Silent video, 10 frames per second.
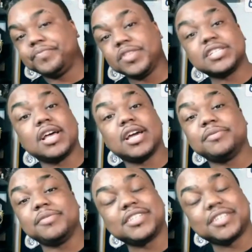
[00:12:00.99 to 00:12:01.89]
this lineup
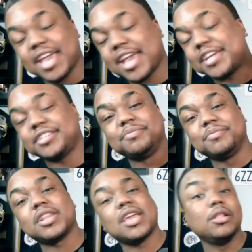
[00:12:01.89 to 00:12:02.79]
is cash
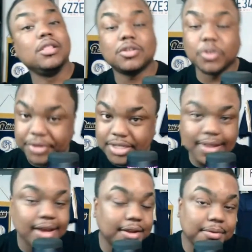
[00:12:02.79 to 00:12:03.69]
money. I looked over this
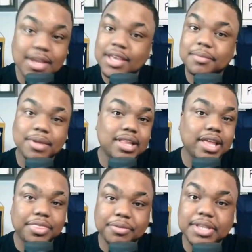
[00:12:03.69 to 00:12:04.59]
lineup probably
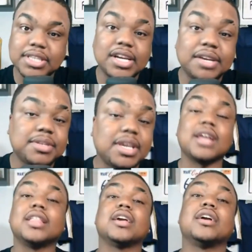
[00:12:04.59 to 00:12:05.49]
like three times. I
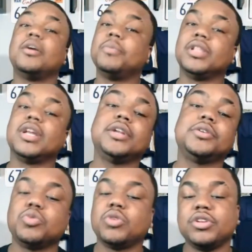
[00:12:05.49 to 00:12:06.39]
got like a couple
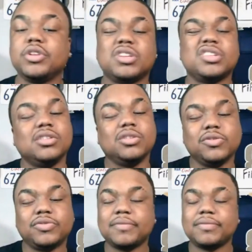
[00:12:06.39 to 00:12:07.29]
lineups where, you know, I did a little
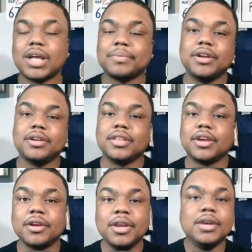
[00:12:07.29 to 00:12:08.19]
flip-flop here and
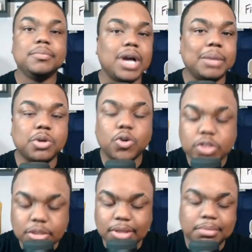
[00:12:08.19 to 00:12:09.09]
there, but I'm going
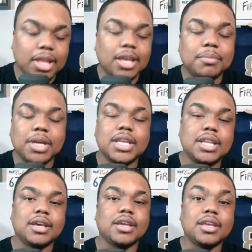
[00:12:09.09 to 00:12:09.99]
to be playing Monday
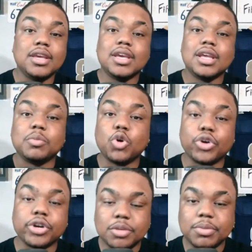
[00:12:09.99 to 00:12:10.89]
night and I'm
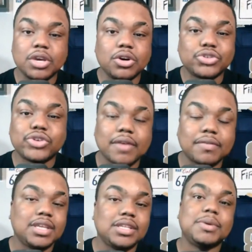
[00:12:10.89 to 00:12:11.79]
going to be on
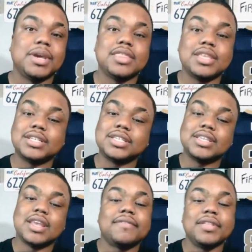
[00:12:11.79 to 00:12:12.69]
DraftKings, man. This is
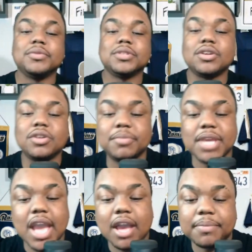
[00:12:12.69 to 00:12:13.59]
definitely what's going to be
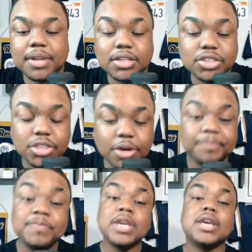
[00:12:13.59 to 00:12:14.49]
happening. So
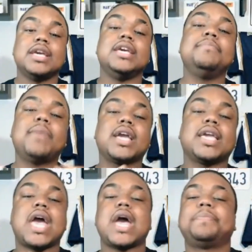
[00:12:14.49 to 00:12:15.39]
in my
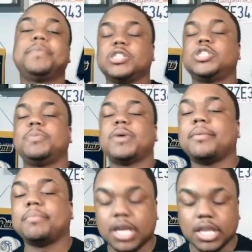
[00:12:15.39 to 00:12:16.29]
captain spot,
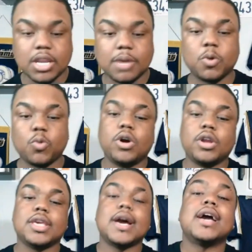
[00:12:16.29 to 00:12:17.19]
my number
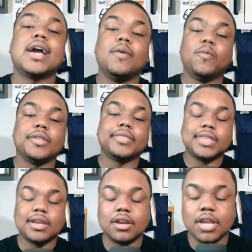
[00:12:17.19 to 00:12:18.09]
one guy I want
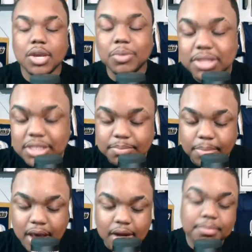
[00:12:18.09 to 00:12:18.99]
there with this
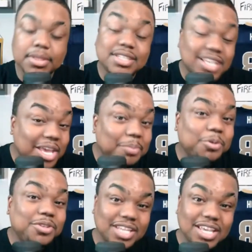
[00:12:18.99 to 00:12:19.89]
bottom-of-the-table
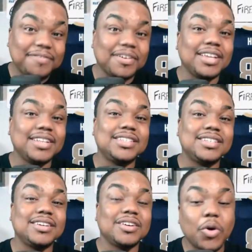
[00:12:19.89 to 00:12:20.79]
defense
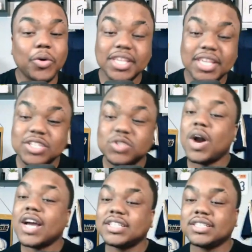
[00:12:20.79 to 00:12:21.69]
going against
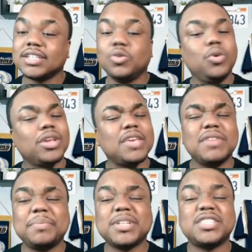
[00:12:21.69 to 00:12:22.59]
Washington, who are giving
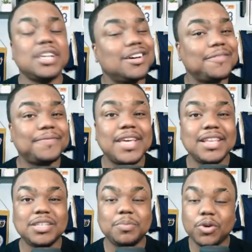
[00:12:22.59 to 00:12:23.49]
up a ton of
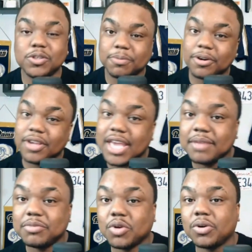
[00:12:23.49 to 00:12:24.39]
fantasy points per
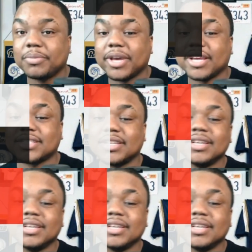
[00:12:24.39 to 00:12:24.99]
game to quarterbacks,